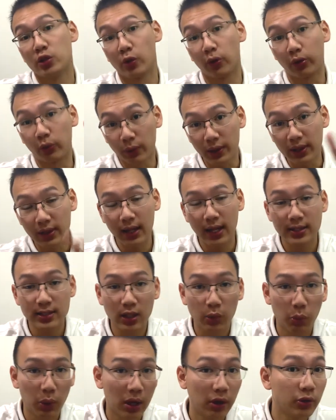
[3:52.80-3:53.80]
So three
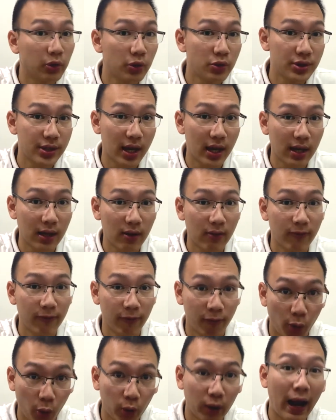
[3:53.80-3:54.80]
things that we are using
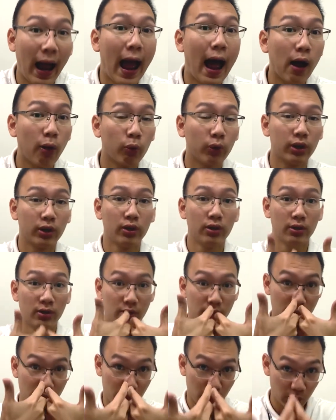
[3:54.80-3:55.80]
for our
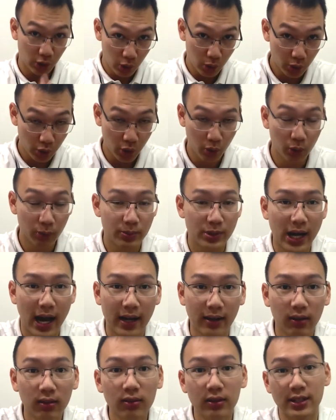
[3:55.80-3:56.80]
YouTube
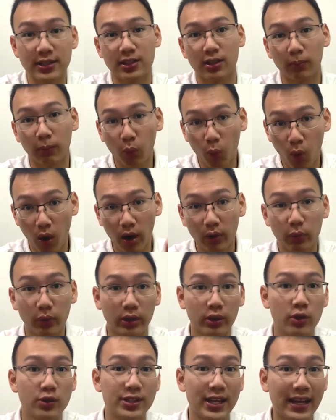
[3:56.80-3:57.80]
channel is, number one,
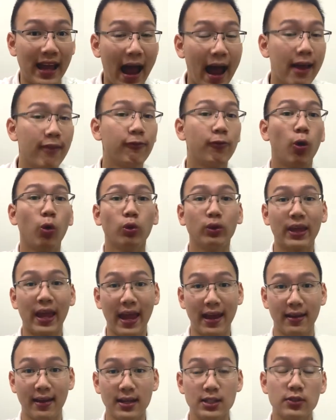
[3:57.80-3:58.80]
we're using iPhone
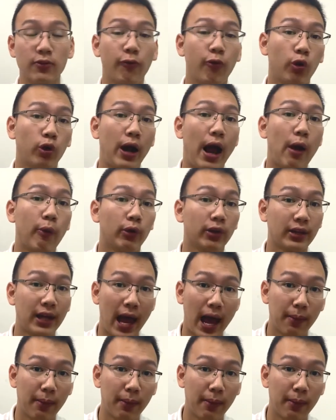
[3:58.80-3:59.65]
XS for our